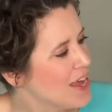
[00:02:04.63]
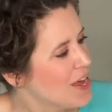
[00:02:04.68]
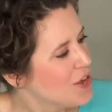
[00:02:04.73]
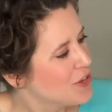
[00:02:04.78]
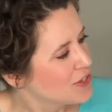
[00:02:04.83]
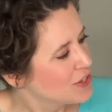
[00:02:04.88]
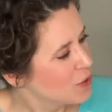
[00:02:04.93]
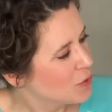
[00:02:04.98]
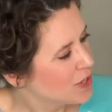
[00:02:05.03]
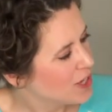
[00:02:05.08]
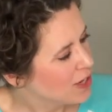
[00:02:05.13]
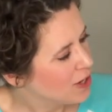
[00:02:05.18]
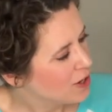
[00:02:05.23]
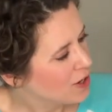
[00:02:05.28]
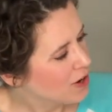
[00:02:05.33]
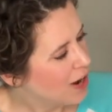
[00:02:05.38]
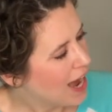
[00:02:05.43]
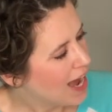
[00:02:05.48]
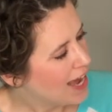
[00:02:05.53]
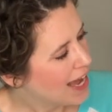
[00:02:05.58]
So here
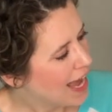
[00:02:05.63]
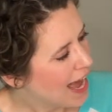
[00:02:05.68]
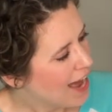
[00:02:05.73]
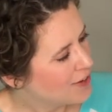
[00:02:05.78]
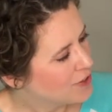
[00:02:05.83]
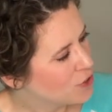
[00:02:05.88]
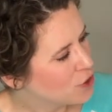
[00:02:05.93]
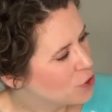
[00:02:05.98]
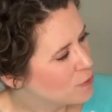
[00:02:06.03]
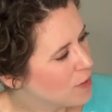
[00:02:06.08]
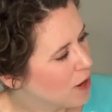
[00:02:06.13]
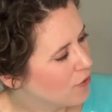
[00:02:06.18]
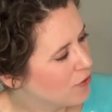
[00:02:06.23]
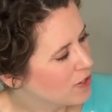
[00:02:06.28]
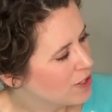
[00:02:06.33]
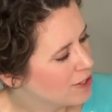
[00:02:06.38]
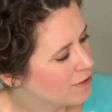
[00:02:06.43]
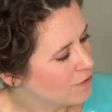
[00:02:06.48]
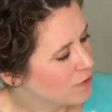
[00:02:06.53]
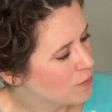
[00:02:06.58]
I asked her about the
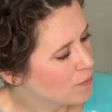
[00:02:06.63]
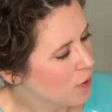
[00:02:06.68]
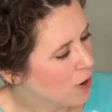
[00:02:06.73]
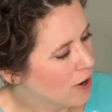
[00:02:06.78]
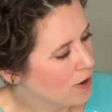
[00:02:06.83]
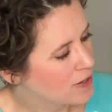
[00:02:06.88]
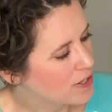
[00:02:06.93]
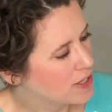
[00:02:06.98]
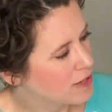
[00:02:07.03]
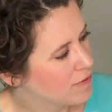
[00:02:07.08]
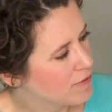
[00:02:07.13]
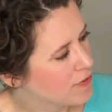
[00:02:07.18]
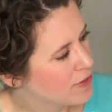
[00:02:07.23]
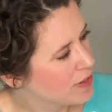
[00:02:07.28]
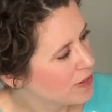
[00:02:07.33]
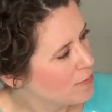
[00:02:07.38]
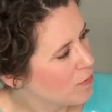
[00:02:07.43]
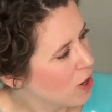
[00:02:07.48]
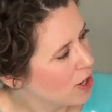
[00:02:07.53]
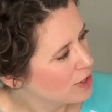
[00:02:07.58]
different parts of the
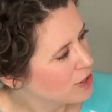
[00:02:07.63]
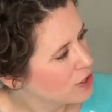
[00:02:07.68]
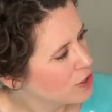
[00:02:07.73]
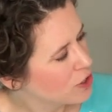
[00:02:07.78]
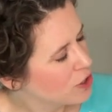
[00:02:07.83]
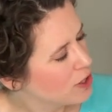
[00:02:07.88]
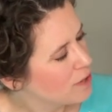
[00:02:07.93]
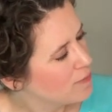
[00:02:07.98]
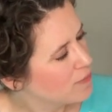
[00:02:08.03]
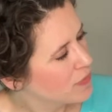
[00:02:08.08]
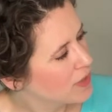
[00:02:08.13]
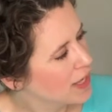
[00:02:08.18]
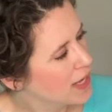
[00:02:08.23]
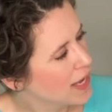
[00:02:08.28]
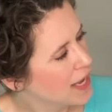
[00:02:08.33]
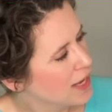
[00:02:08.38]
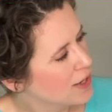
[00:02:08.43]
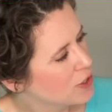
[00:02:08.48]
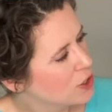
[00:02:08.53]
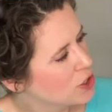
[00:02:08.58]
monster,
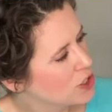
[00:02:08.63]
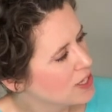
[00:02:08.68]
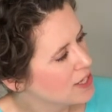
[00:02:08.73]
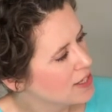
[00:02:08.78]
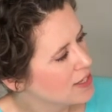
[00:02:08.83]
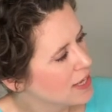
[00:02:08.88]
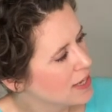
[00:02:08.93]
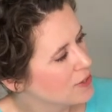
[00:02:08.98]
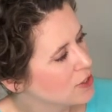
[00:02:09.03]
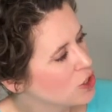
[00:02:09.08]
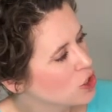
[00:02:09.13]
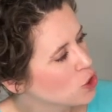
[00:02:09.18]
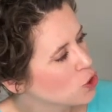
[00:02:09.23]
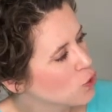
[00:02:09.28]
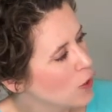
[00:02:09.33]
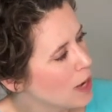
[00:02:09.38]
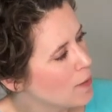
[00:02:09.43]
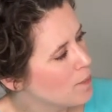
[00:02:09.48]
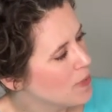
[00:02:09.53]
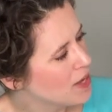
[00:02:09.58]
and she said
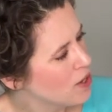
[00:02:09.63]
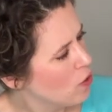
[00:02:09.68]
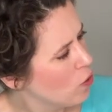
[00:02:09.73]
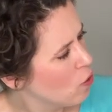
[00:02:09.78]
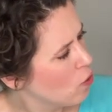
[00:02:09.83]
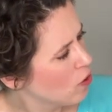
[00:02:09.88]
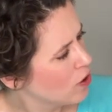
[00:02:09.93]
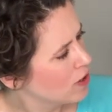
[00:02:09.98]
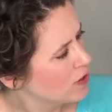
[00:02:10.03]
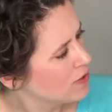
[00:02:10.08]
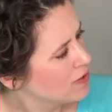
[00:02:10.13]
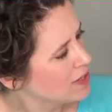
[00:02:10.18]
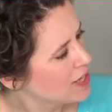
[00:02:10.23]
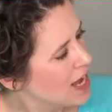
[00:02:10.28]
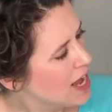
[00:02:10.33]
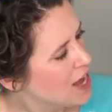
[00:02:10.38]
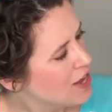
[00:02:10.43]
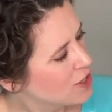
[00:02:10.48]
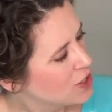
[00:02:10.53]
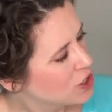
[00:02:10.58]
stripy horns,
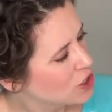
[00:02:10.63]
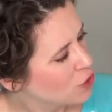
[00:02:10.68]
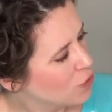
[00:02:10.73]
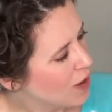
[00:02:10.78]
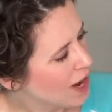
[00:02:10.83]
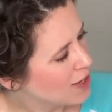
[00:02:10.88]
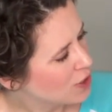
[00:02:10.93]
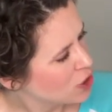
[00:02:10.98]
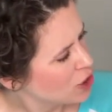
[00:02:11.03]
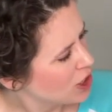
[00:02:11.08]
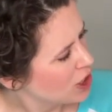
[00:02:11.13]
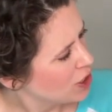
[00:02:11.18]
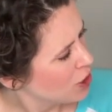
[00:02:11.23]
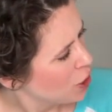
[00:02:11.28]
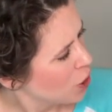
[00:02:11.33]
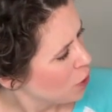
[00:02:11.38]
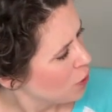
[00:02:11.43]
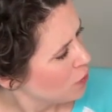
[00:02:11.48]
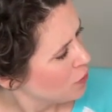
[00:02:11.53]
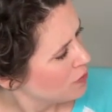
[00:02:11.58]
scratchy
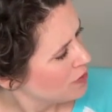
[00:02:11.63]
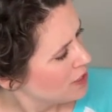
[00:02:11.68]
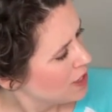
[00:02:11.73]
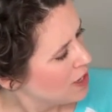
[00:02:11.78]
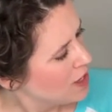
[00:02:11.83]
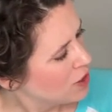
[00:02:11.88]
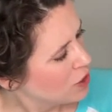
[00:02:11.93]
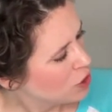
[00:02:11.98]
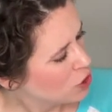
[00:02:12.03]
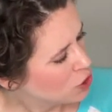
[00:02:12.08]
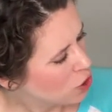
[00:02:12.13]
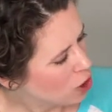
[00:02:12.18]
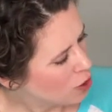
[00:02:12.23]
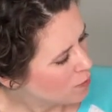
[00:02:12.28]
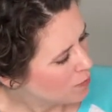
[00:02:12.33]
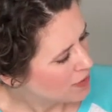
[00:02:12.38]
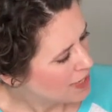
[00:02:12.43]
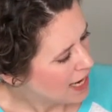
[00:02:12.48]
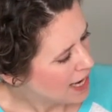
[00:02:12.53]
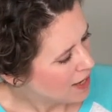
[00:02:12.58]
nose, sharp
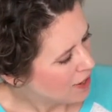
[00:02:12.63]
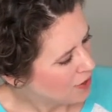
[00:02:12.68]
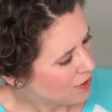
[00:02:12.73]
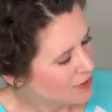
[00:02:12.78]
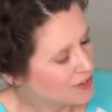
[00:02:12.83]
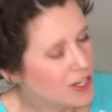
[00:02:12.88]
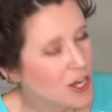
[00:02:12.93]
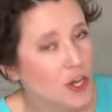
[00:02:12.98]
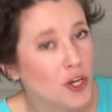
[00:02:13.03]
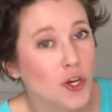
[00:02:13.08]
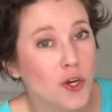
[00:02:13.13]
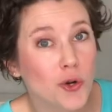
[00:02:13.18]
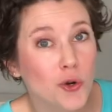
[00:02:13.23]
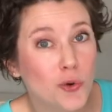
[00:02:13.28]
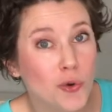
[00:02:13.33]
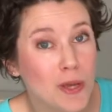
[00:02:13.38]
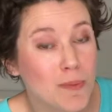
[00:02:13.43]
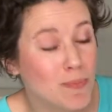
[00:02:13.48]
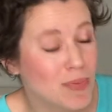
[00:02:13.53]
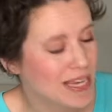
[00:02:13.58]
nails,
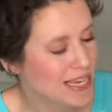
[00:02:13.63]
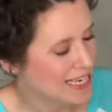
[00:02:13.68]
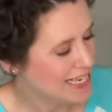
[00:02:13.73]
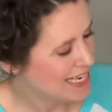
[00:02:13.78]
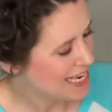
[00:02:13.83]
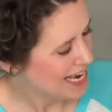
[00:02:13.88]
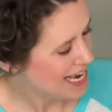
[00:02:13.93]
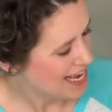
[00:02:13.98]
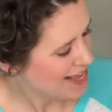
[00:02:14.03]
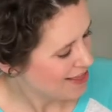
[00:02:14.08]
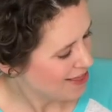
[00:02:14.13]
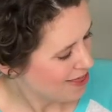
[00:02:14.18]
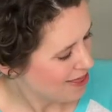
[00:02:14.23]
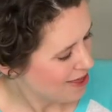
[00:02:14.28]
creepy teeth,